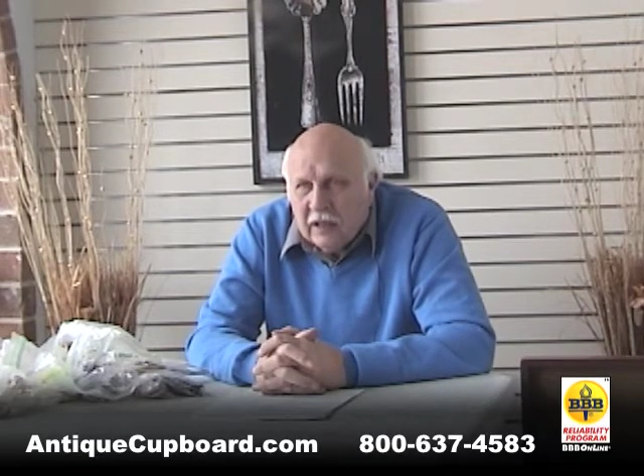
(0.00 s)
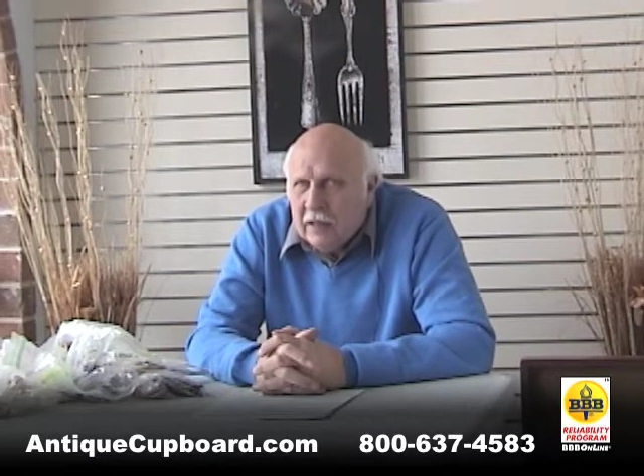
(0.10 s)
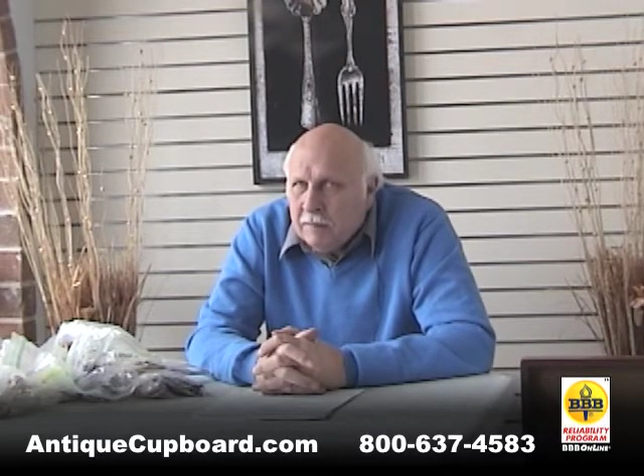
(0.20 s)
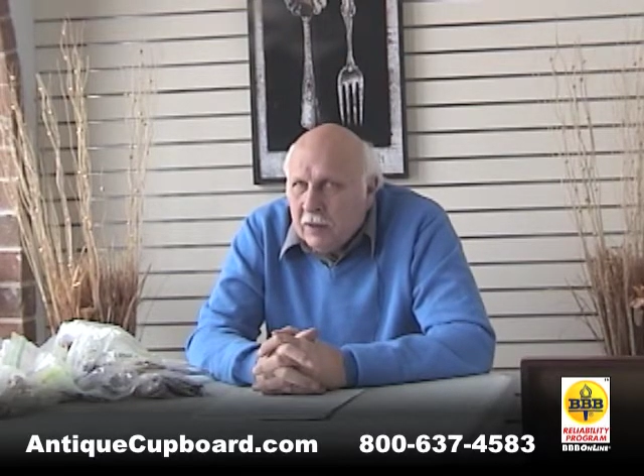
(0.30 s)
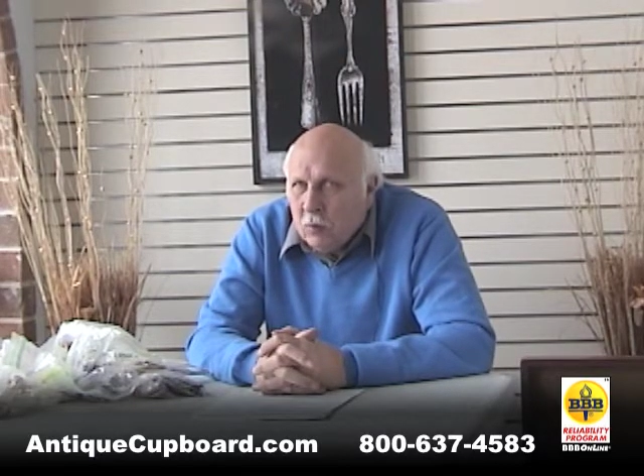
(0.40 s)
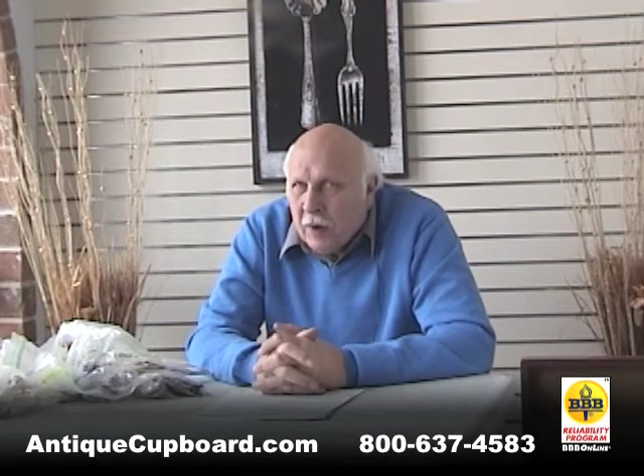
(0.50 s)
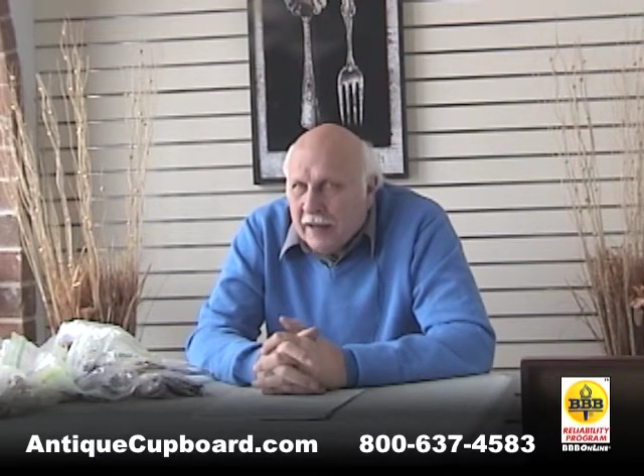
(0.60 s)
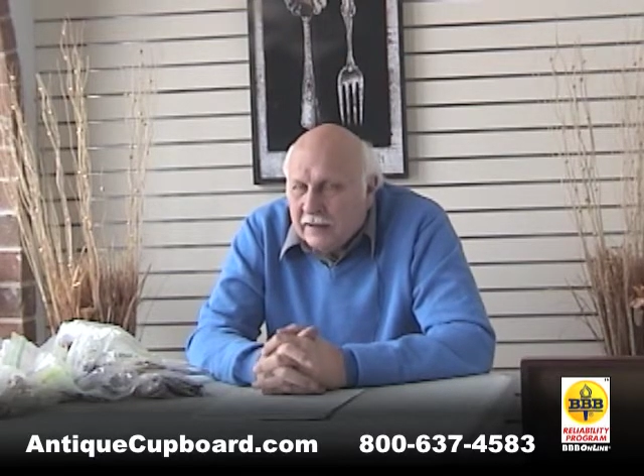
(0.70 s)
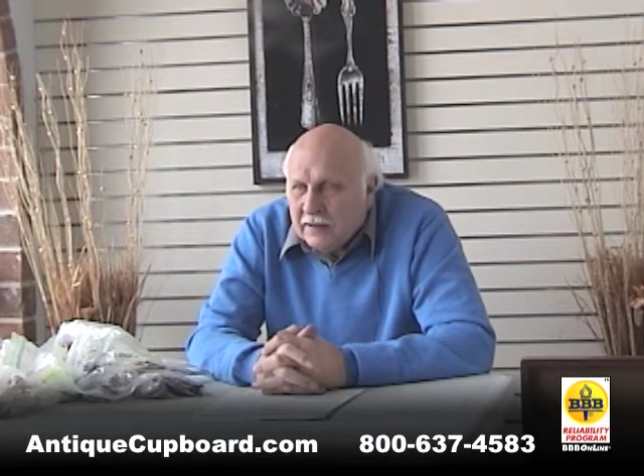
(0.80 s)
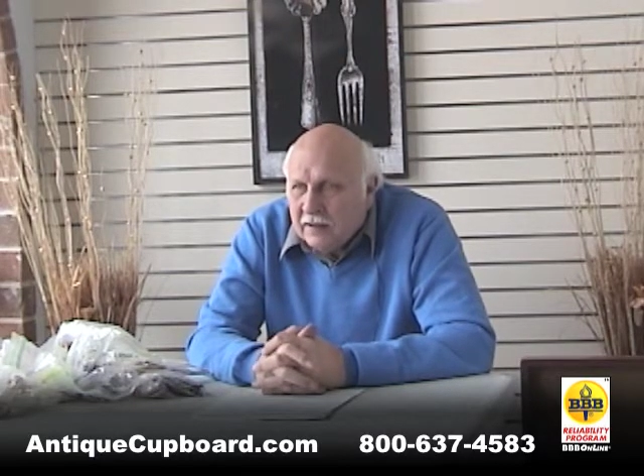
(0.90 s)
In the
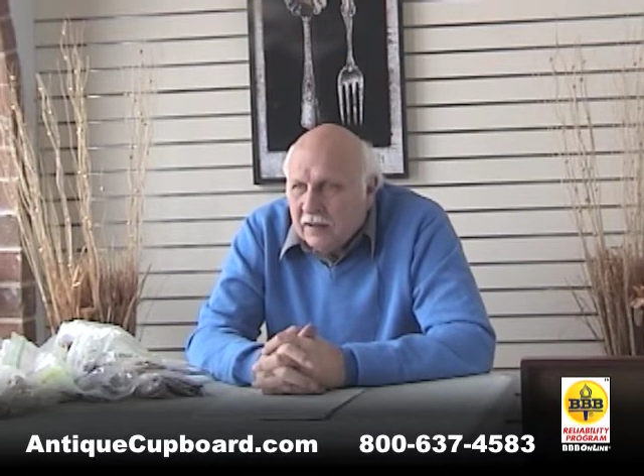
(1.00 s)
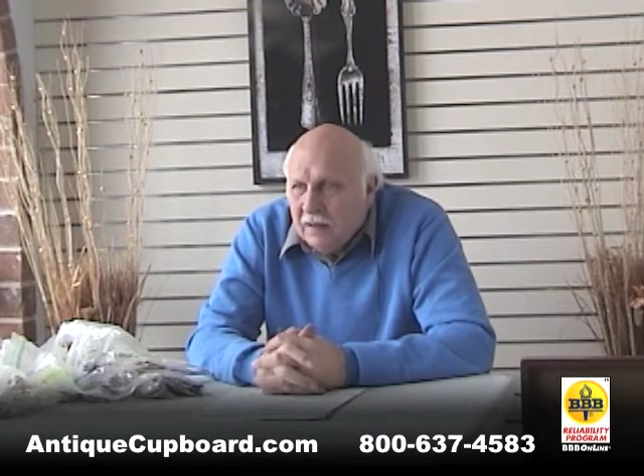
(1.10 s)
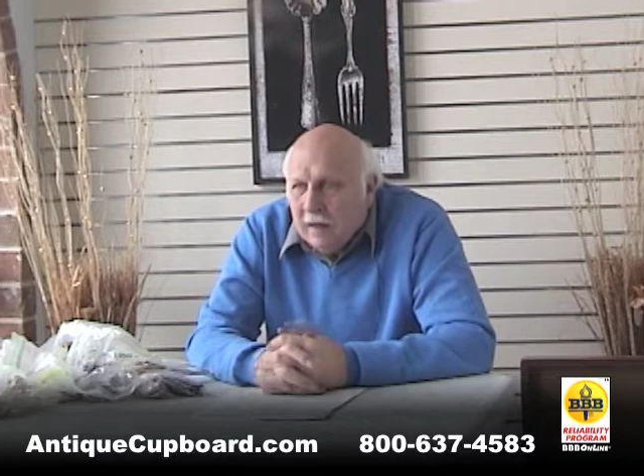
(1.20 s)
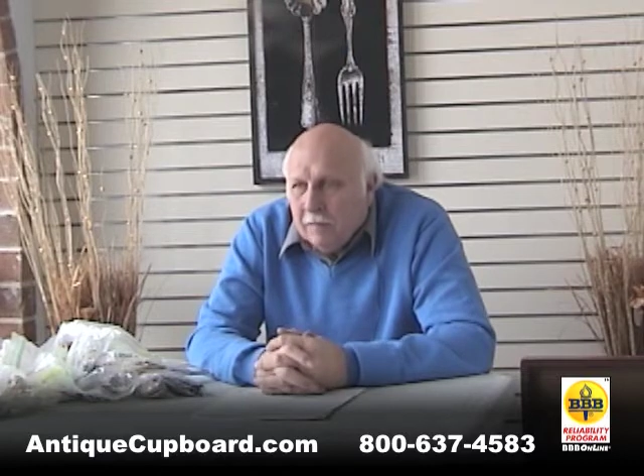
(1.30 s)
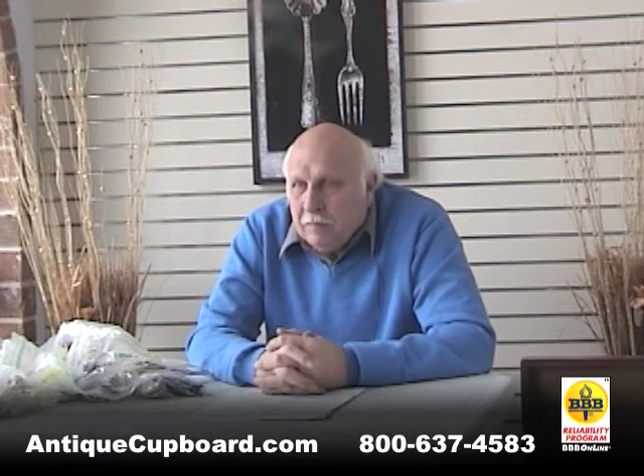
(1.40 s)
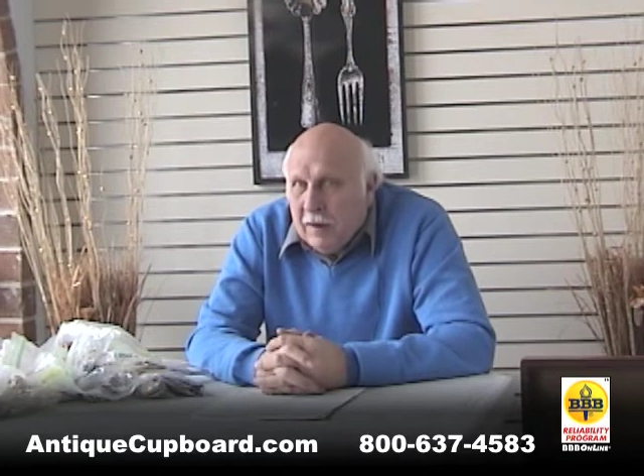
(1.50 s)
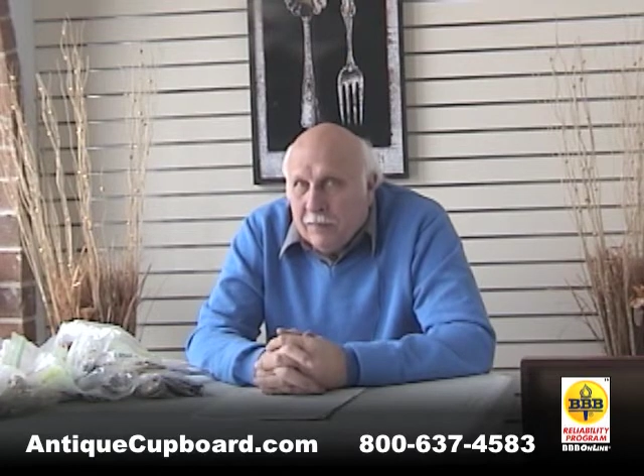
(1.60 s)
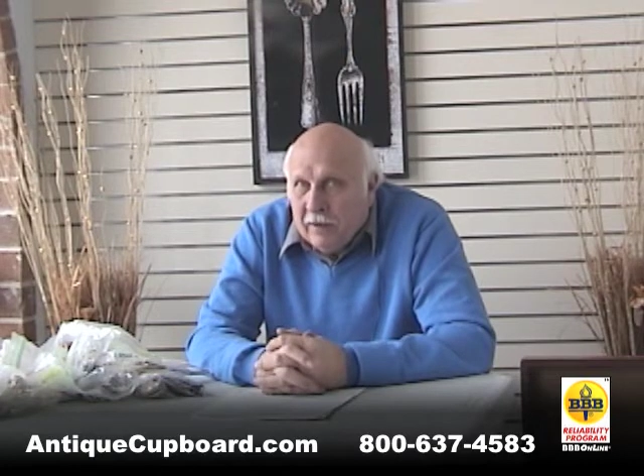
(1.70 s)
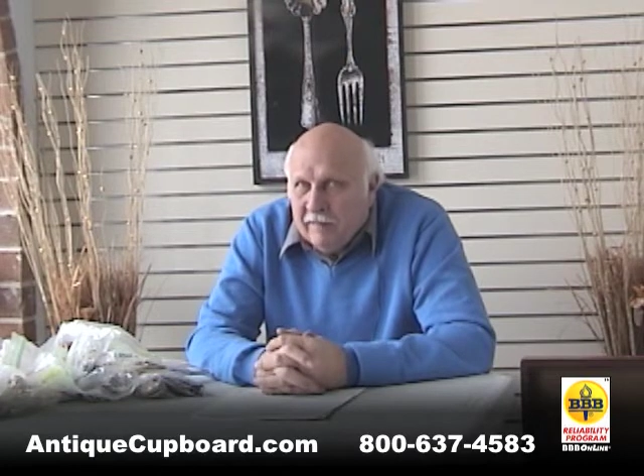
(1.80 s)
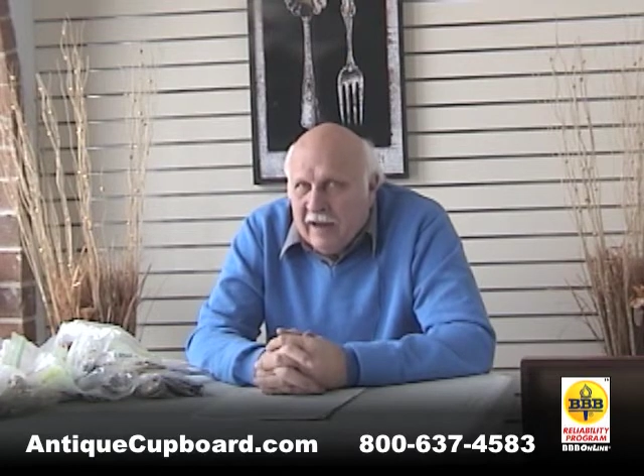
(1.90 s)
Midwest,
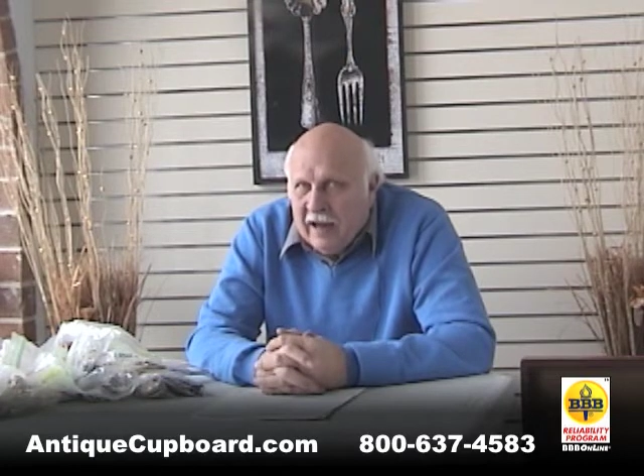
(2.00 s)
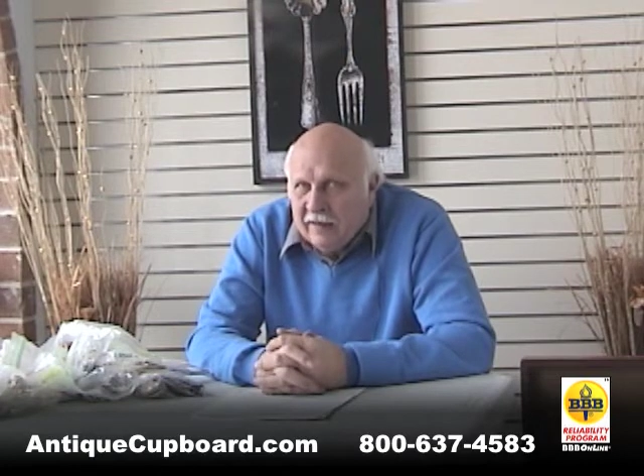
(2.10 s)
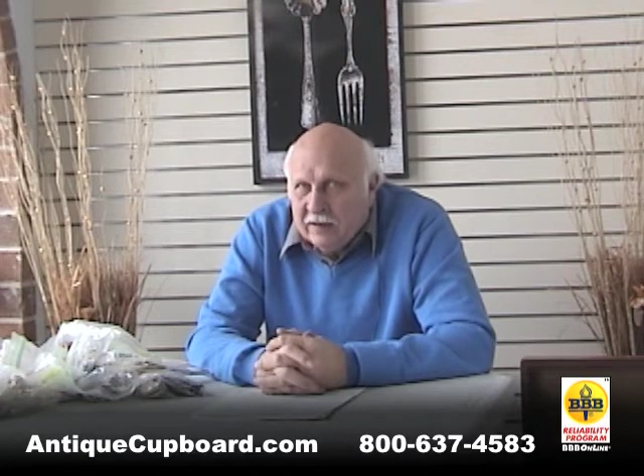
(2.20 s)
people have had